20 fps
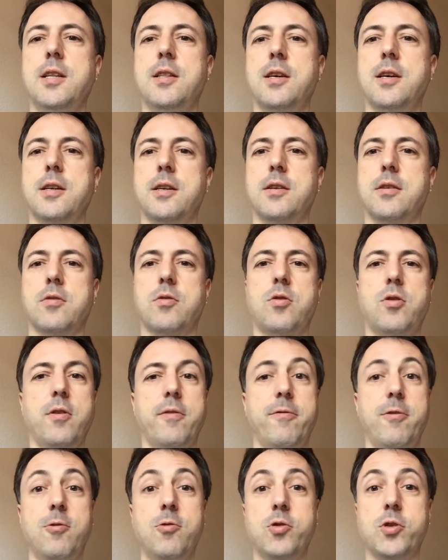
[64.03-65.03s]
that
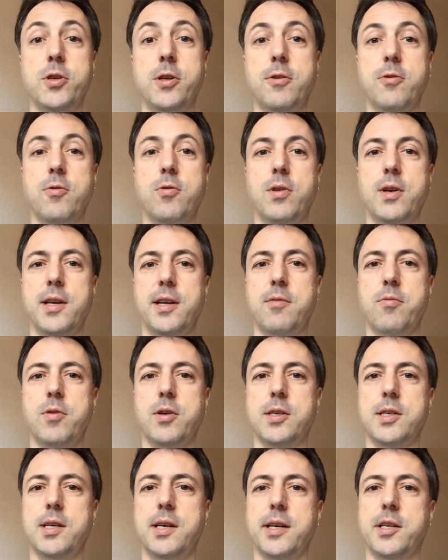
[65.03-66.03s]
convolutional neural
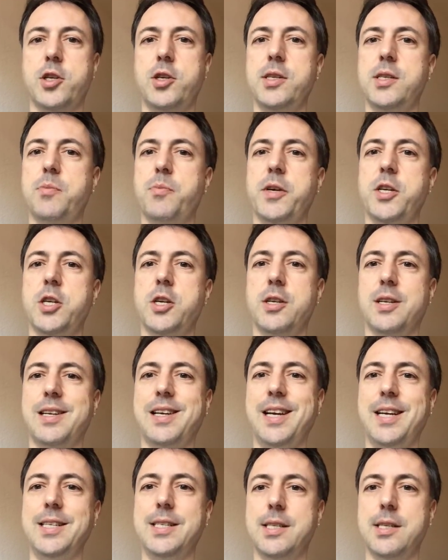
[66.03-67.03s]
networks are actually special
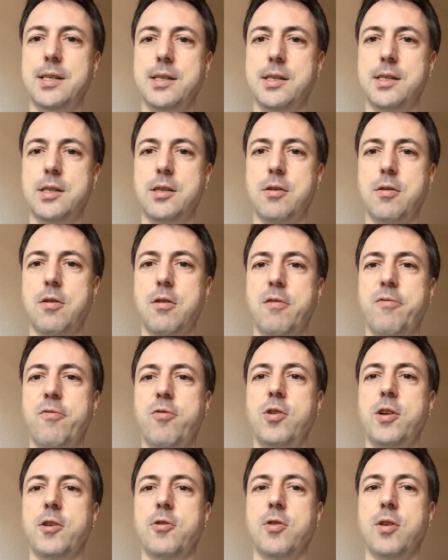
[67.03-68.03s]
cases of
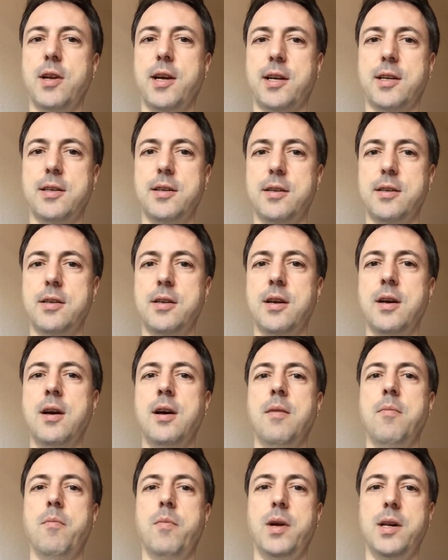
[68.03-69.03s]
fully connected
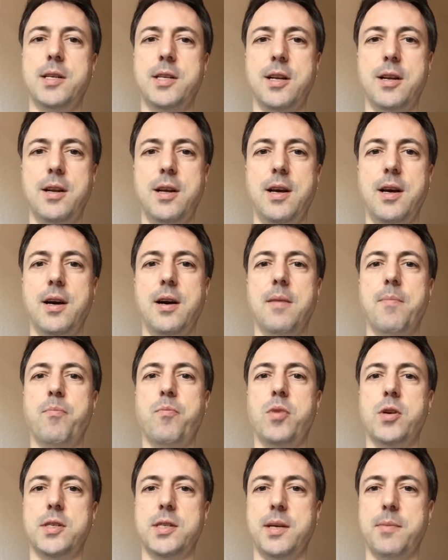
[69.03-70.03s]
multi-layer
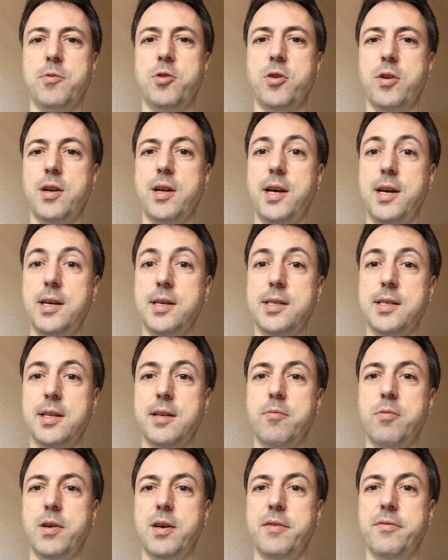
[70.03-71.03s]
perceptron layers that
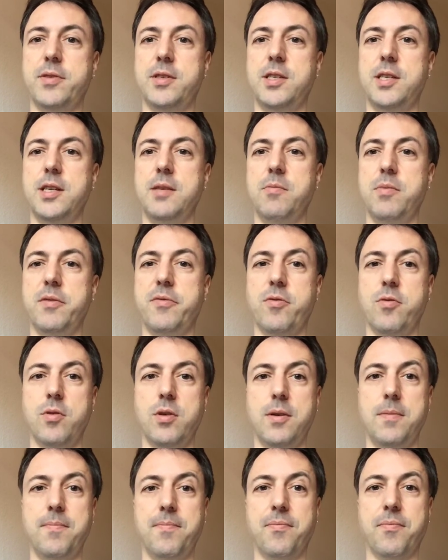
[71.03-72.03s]
we have seen
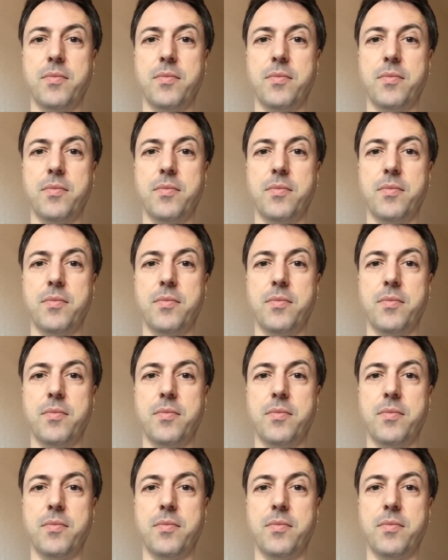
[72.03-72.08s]
before.